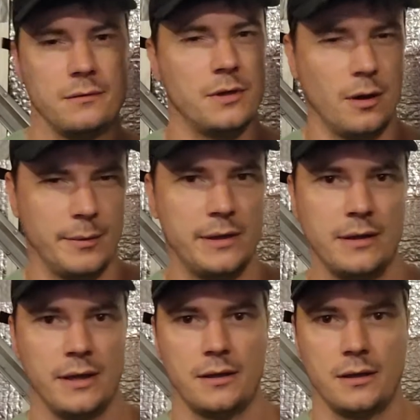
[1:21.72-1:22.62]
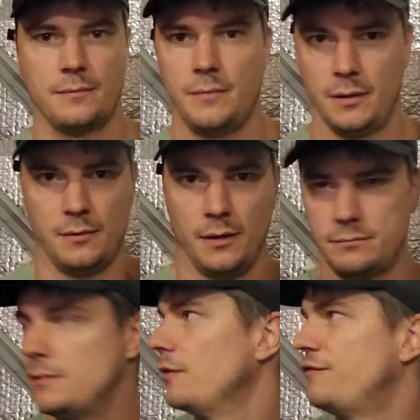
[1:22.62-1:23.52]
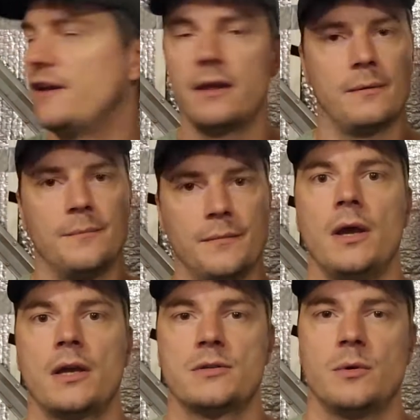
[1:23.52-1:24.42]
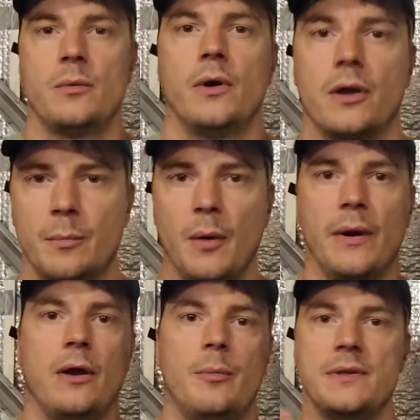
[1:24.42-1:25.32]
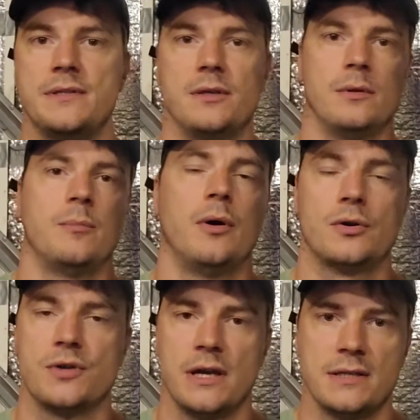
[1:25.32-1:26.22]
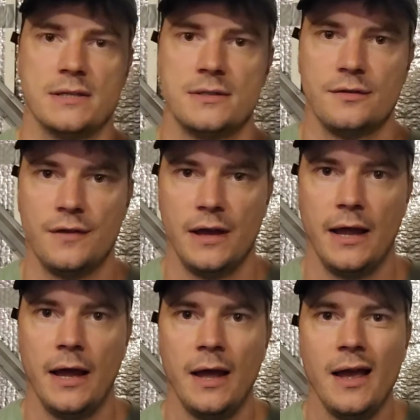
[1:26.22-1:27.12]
you know what I mean, like a figure, because I want to work my way up into doing portraits and stuff like that.